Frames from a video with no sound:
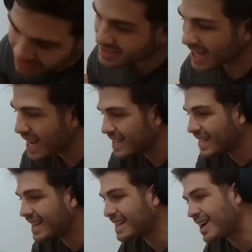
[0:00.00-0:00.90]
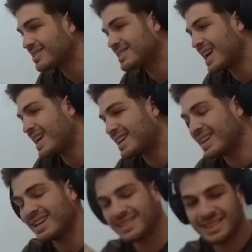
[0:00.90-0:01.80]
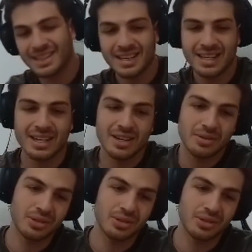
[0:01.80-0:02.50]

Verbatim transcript: take it. I'll take it. We'll